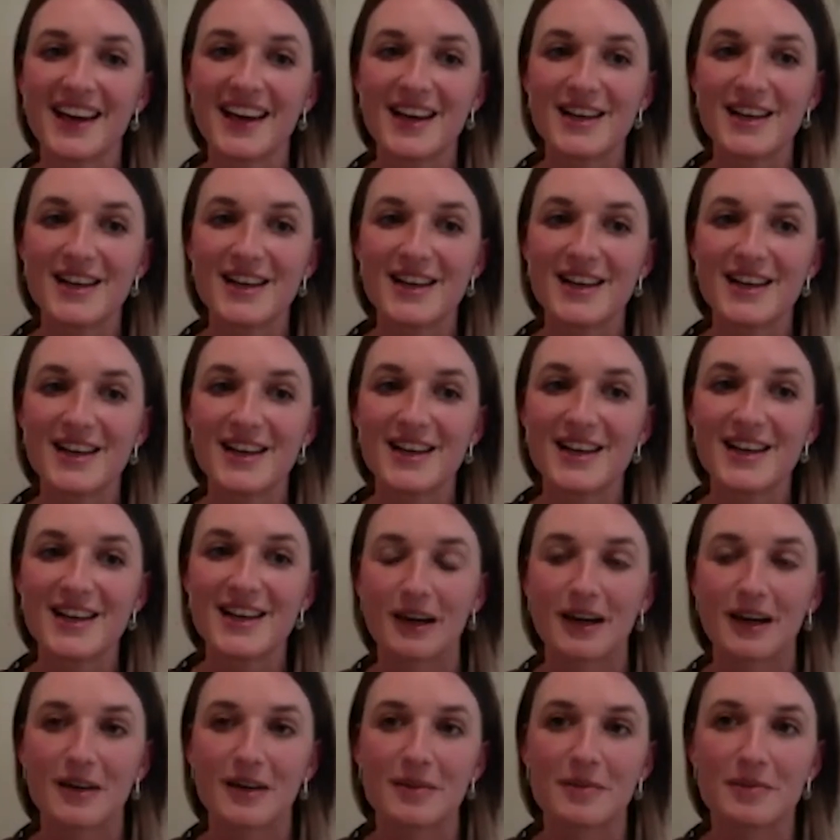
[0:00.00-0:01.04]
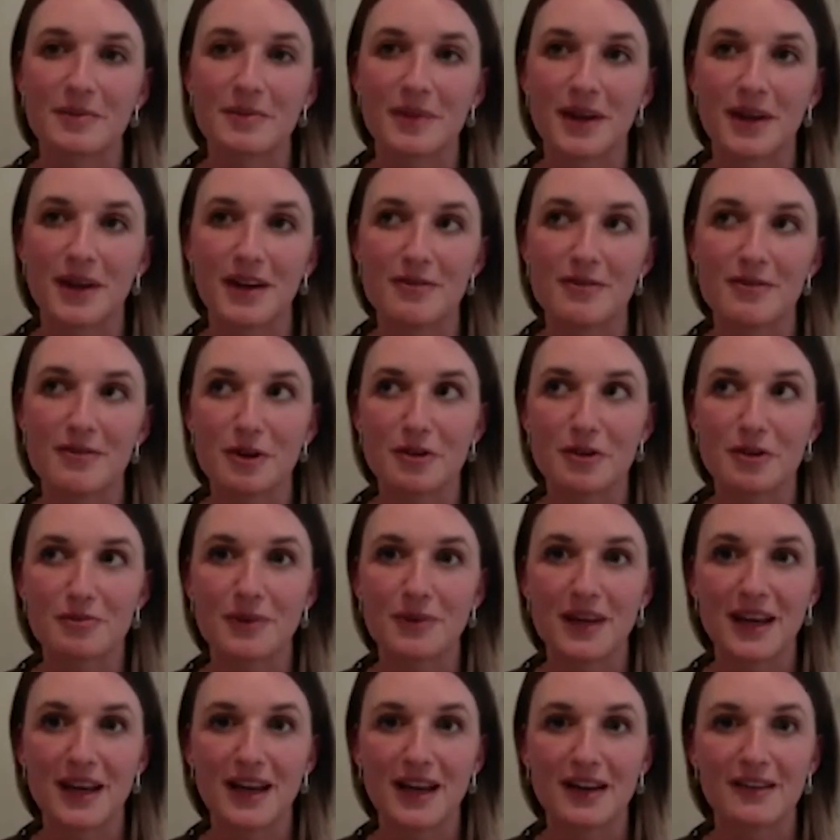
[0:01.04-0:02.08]
So it involved me
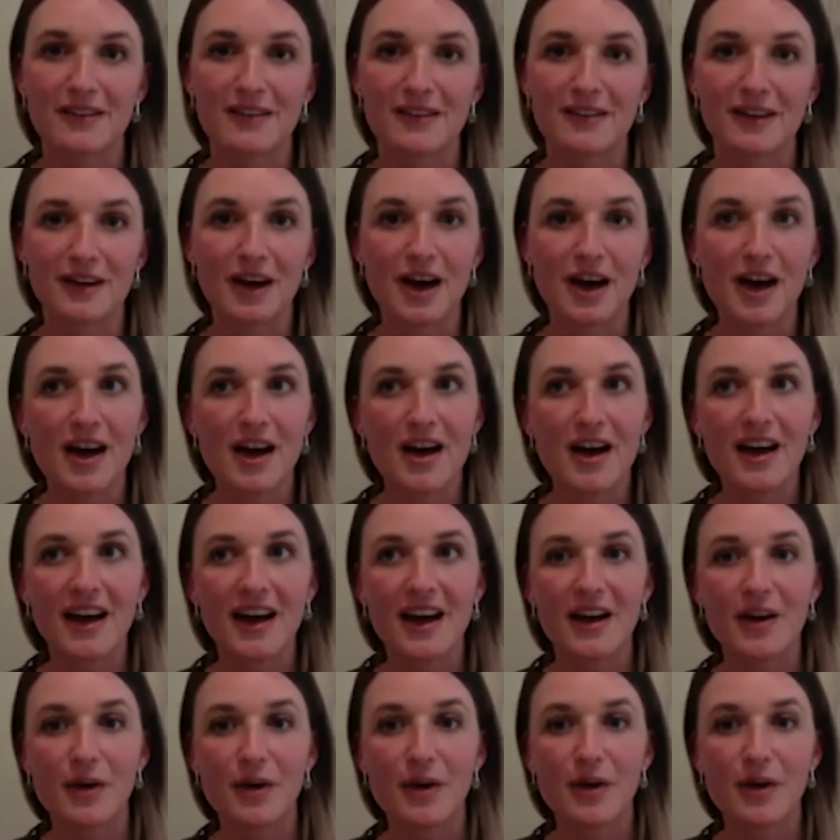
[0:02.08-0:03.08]
getting to the car,